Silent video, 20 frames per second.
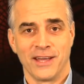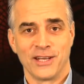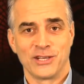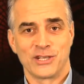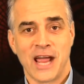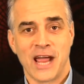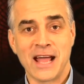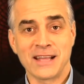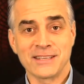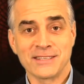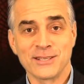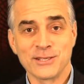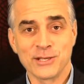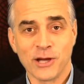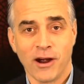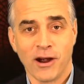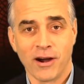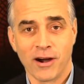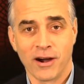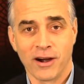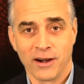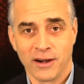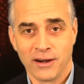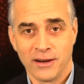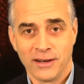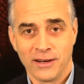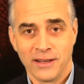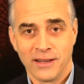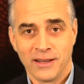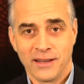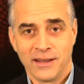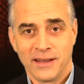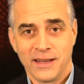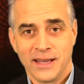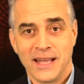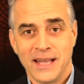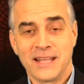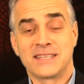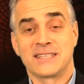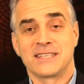Chances are
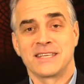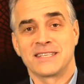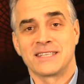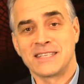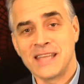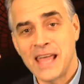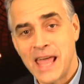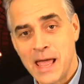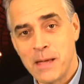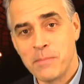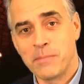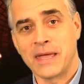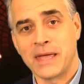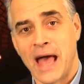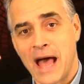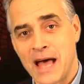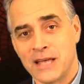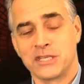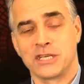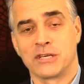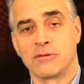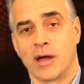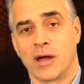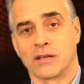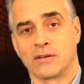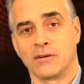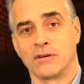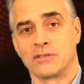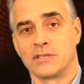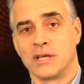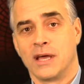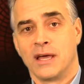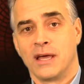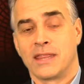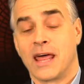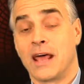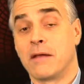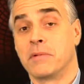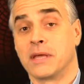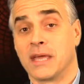it's the same casting directors
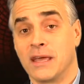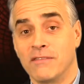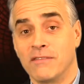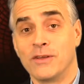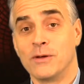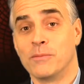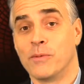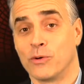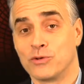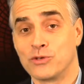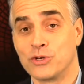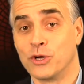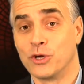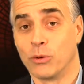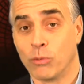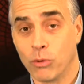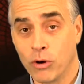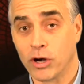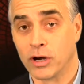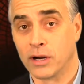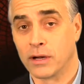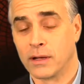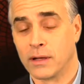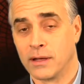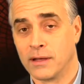that have been giving you most of your work.